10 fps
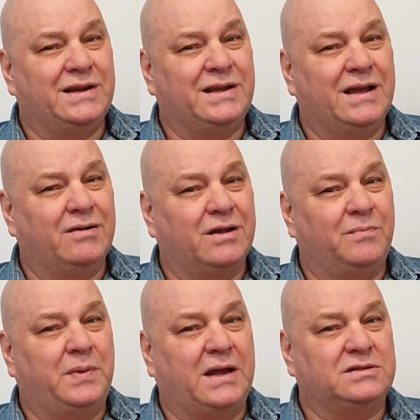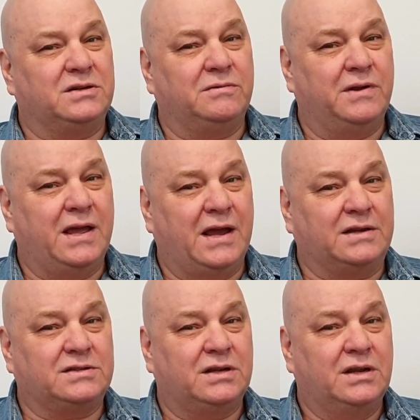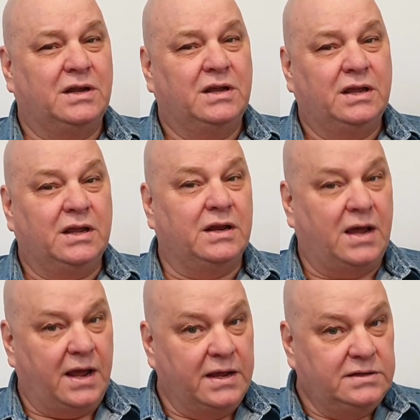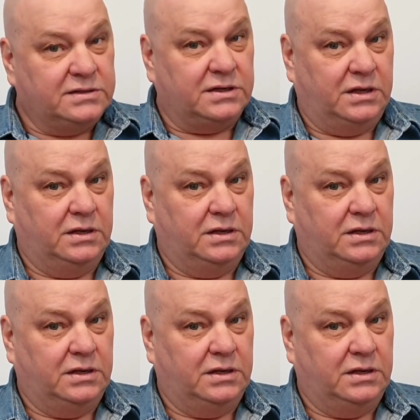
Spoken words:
how a capacitor reacts in AC.